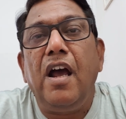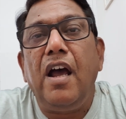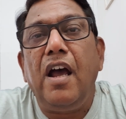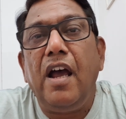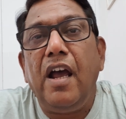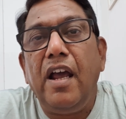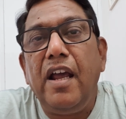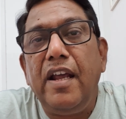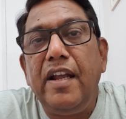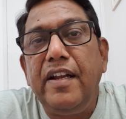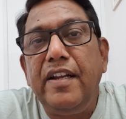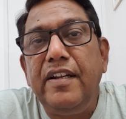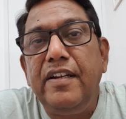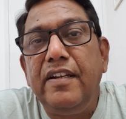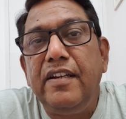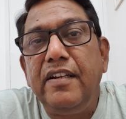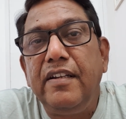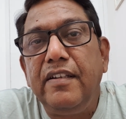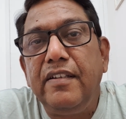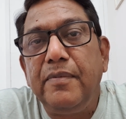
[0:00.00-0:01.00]
and
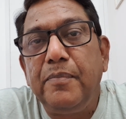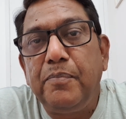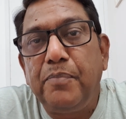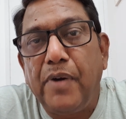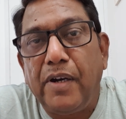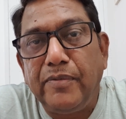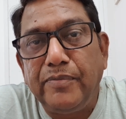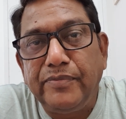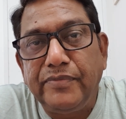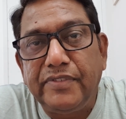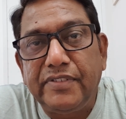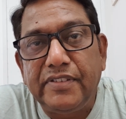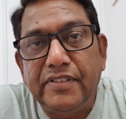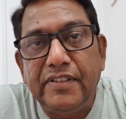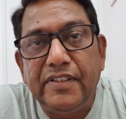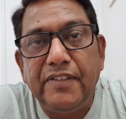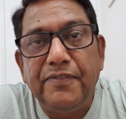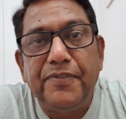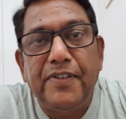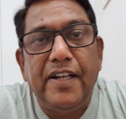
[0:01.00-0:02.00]
pumps,
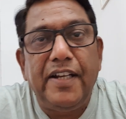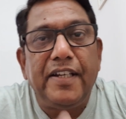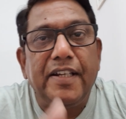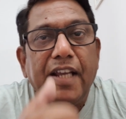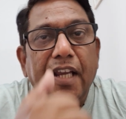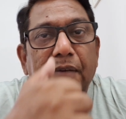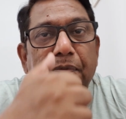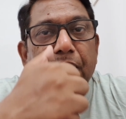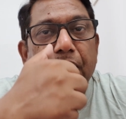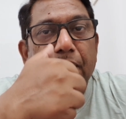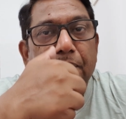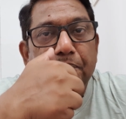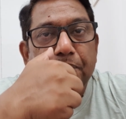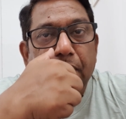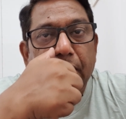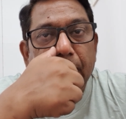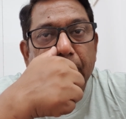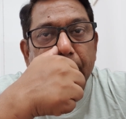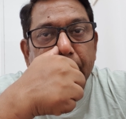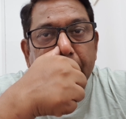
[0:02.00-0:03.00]
different type of
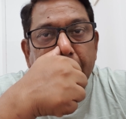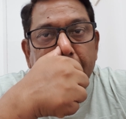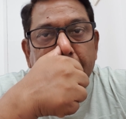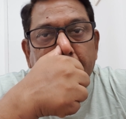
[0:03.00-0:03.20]
pumps,